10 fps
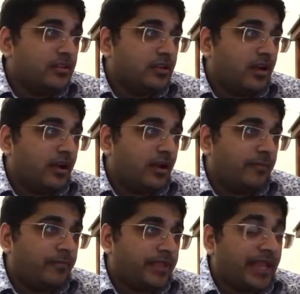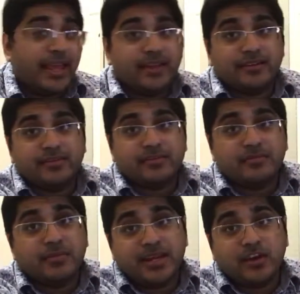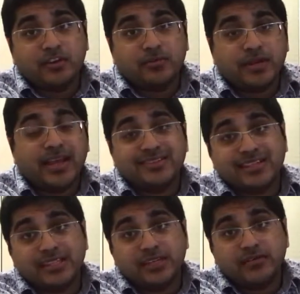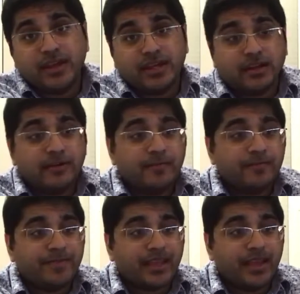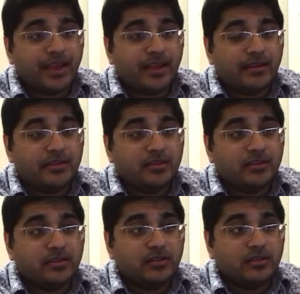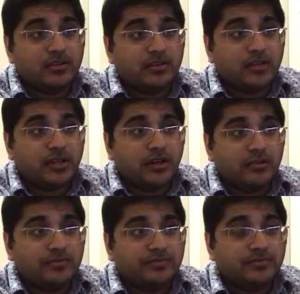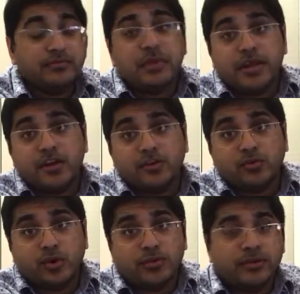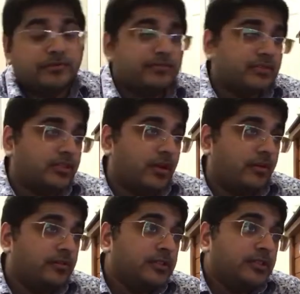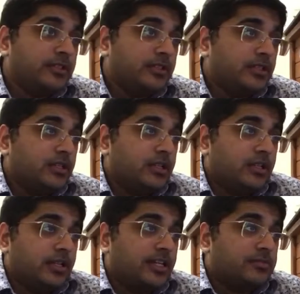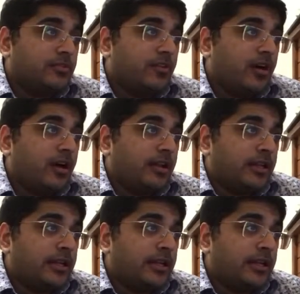And Zelina Vega. And, many other women. So, let's move on.